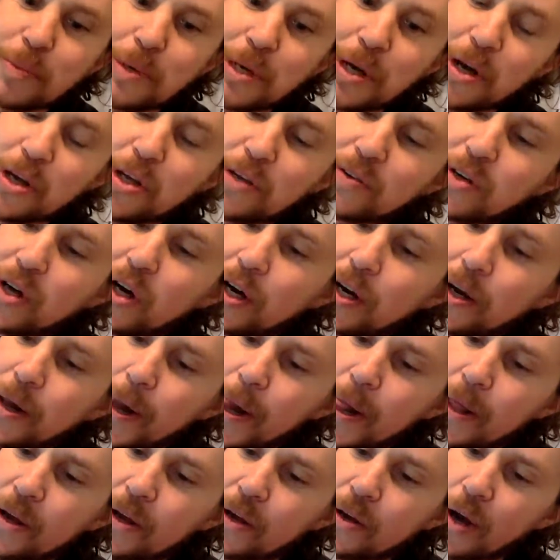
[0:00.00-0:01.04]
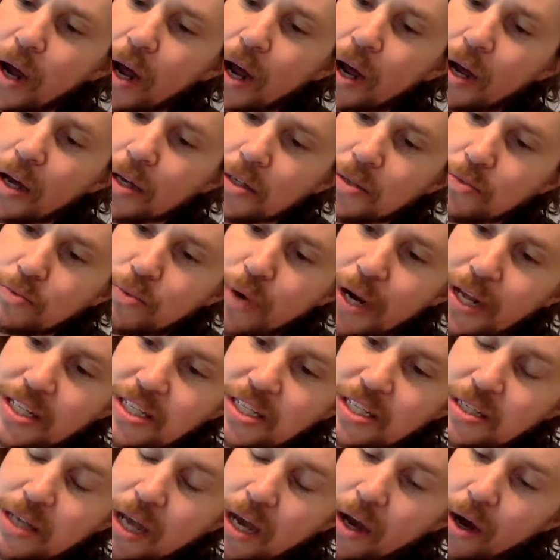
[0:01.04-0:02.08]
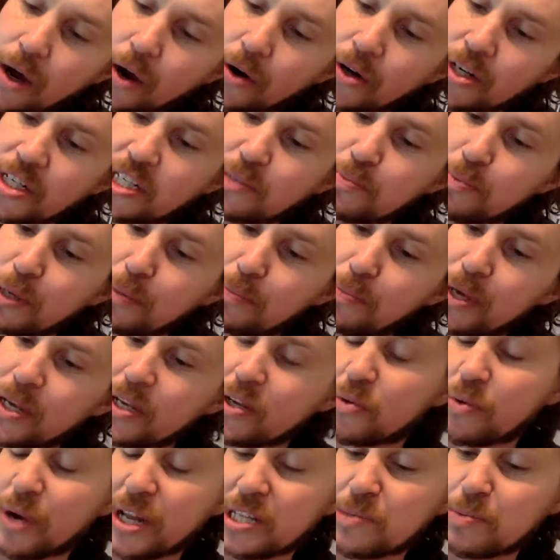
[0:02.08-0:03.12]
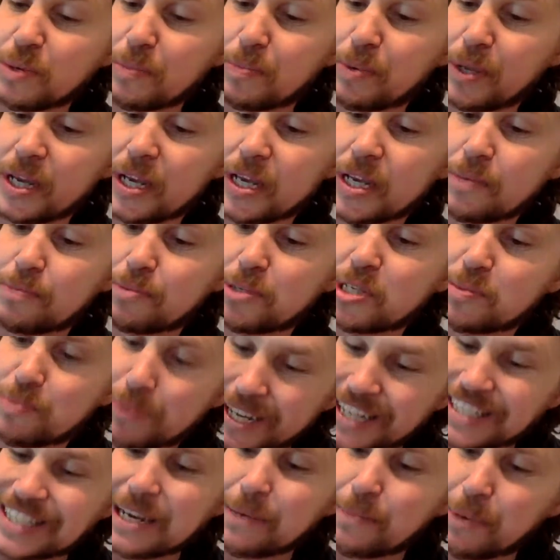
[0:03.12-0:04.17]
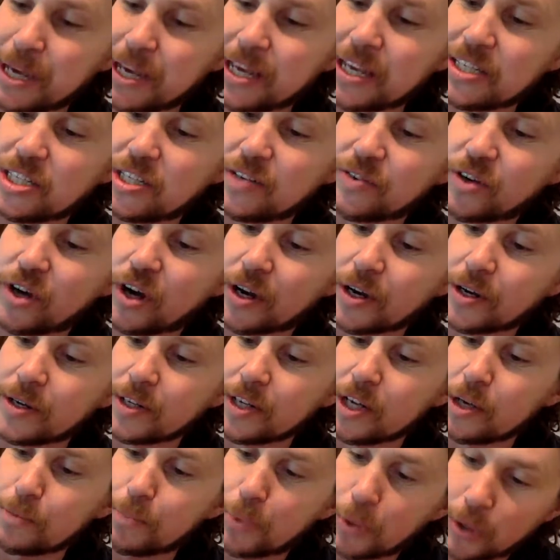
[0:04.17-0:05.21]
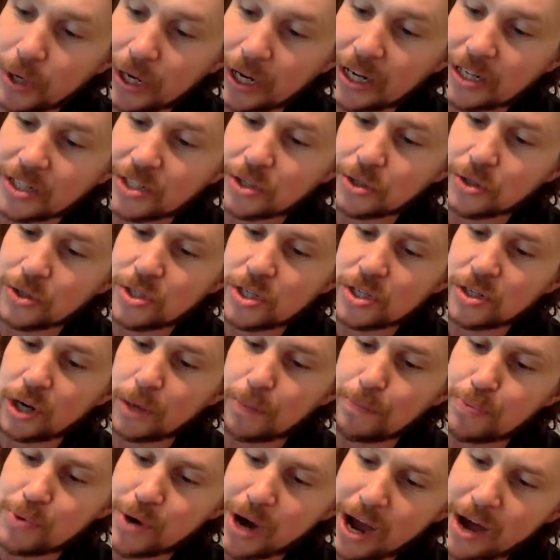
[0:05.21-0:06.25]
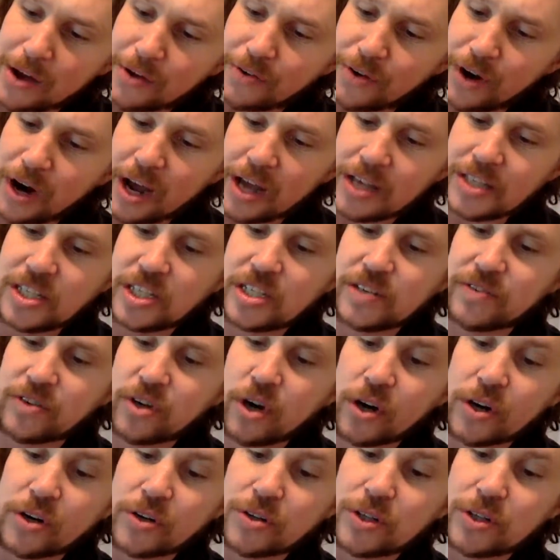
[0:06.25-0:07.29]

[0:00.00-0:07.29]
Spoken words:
You know, you've got orange split pea or red split peas. You've got puri lentils. You've got brown rice. You've got